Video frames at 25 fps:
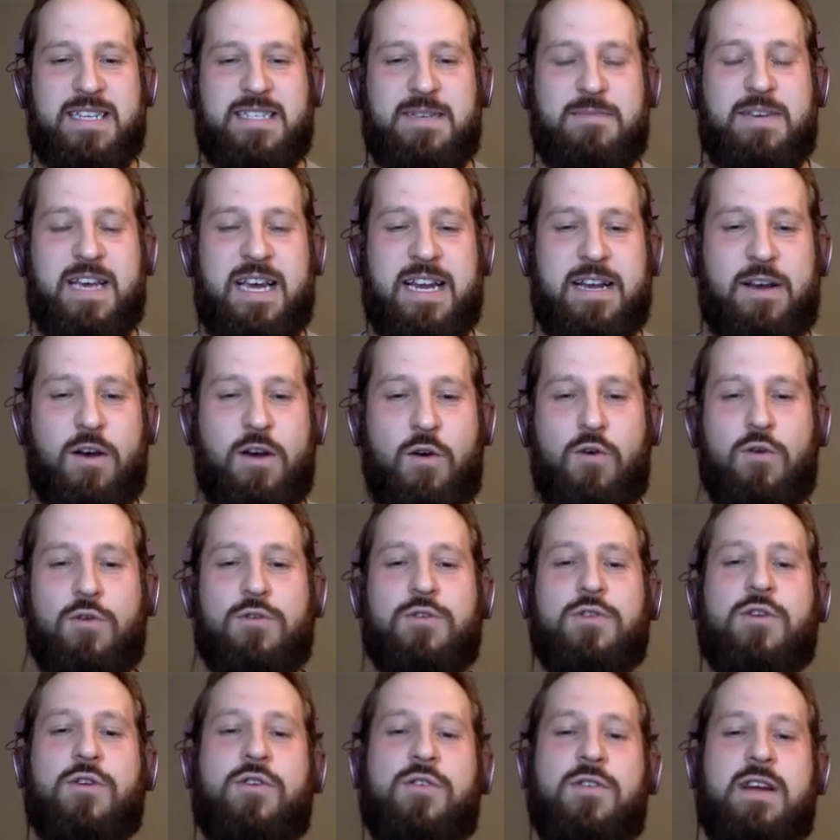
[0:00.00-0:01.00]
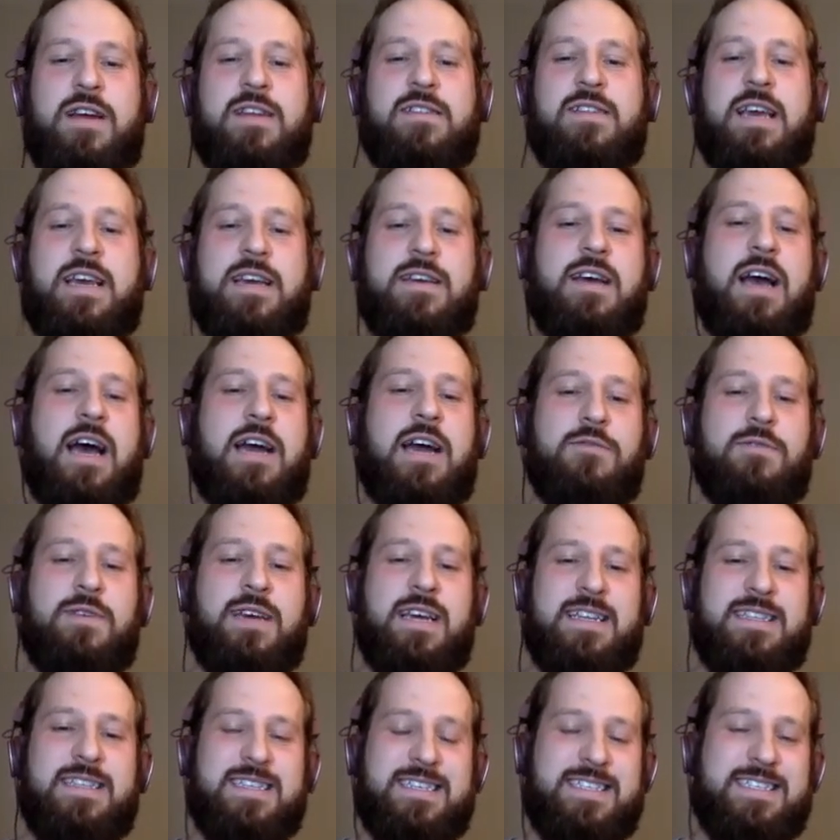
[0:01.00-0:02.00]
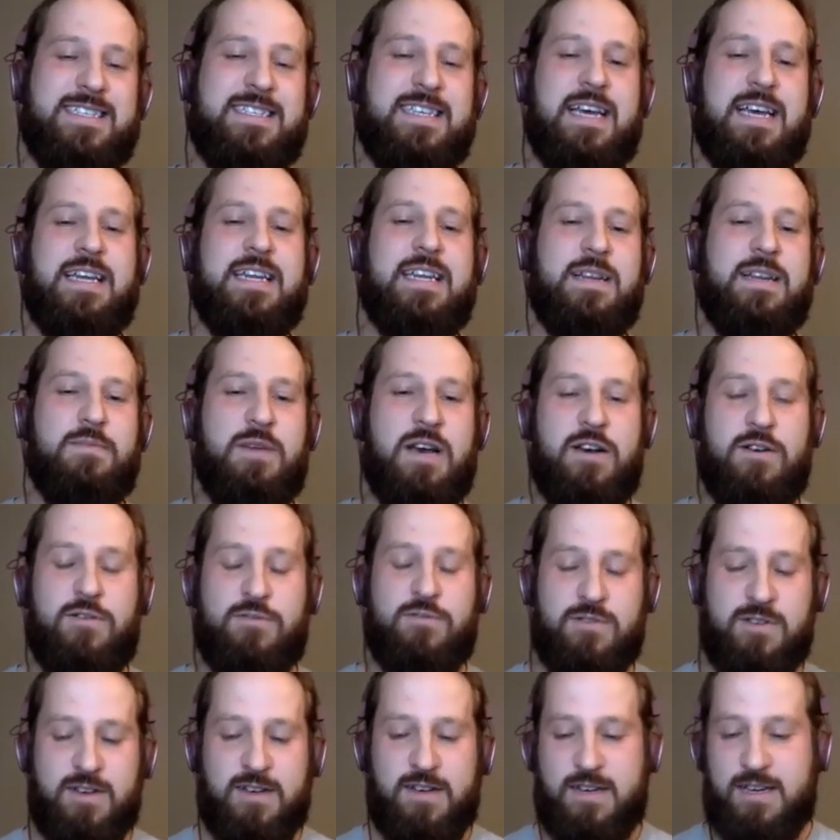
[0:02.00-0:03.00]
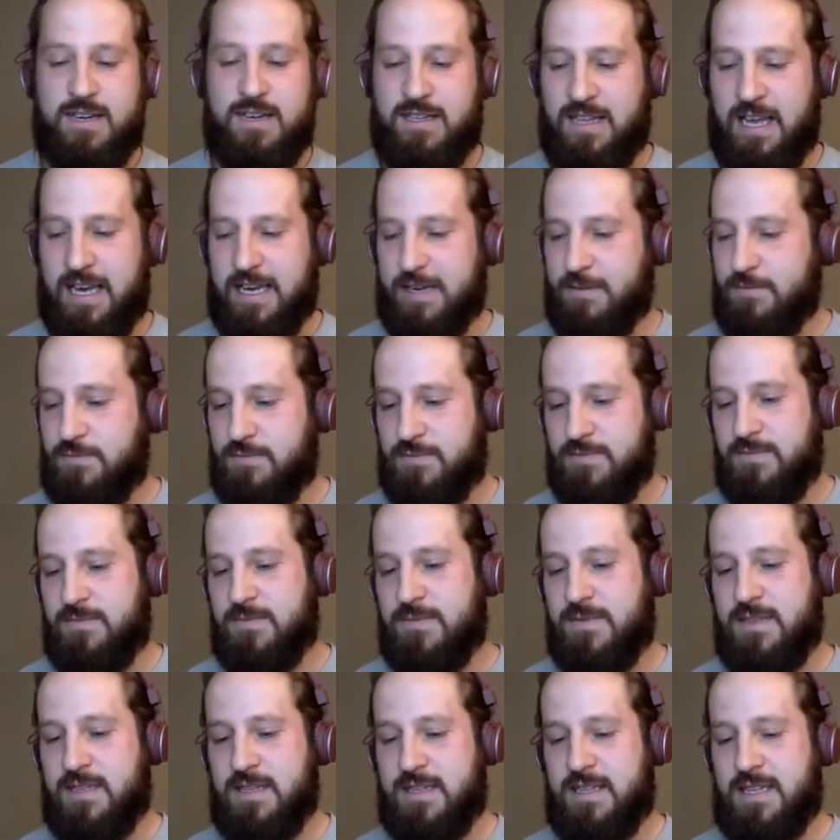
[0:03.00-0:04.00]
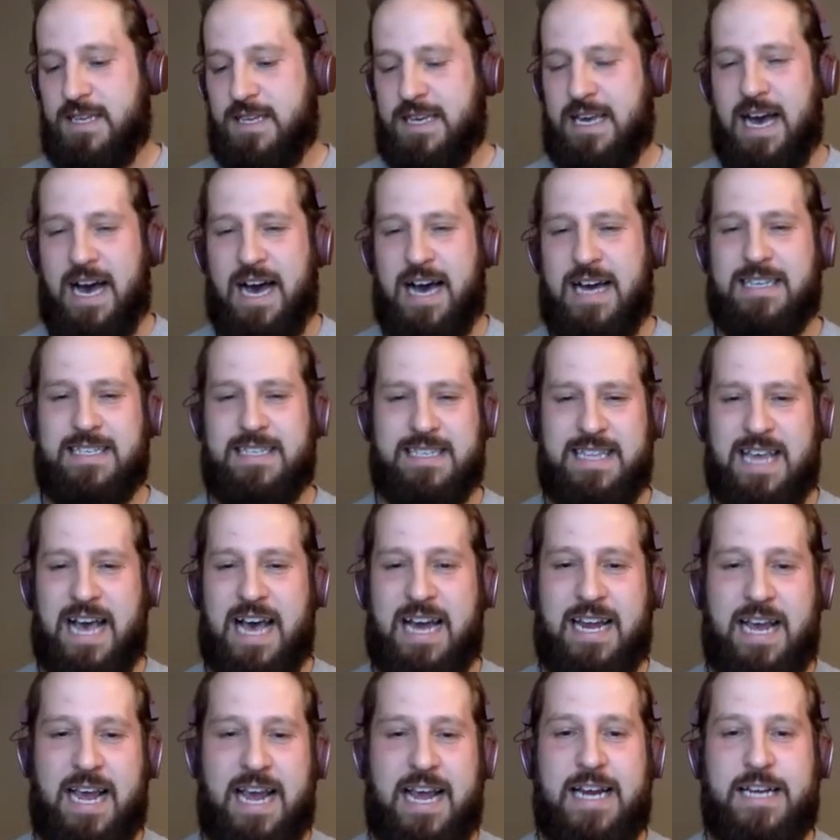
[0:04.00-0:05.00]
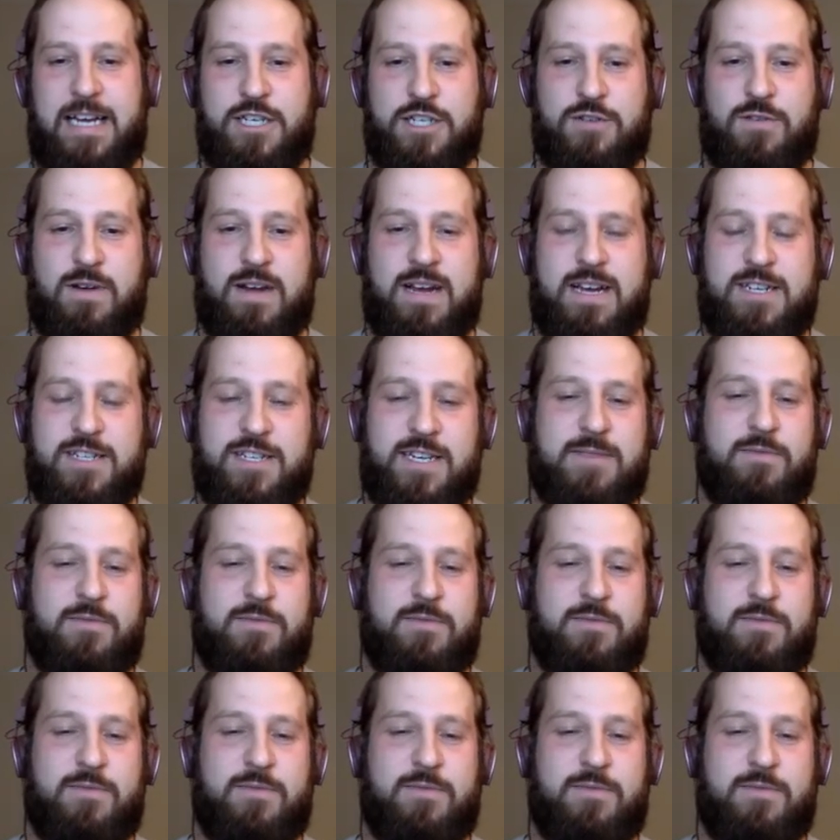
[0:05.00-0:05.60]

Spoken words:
I'm getting older, and like I don't get as excited about like the guys in that age range.